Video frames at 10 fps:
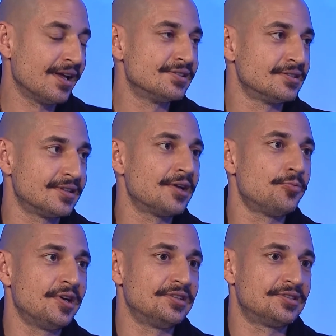and in that
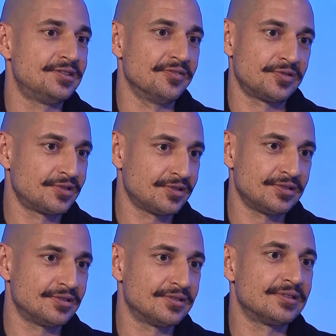way it
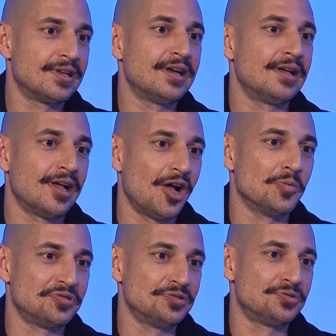definitely
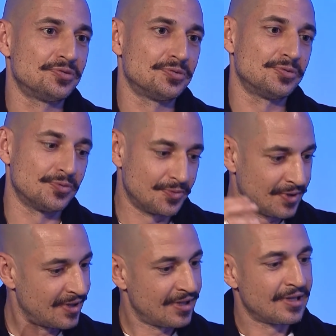helps you to
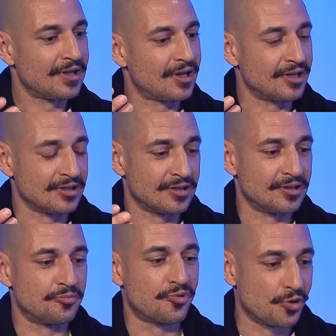
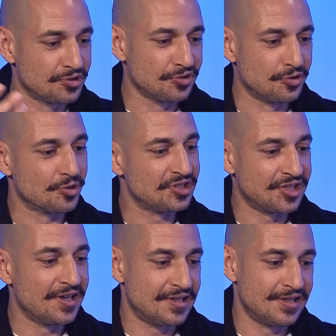broaden your
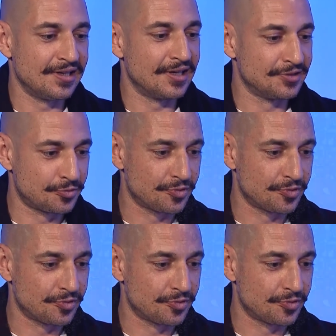psyche and to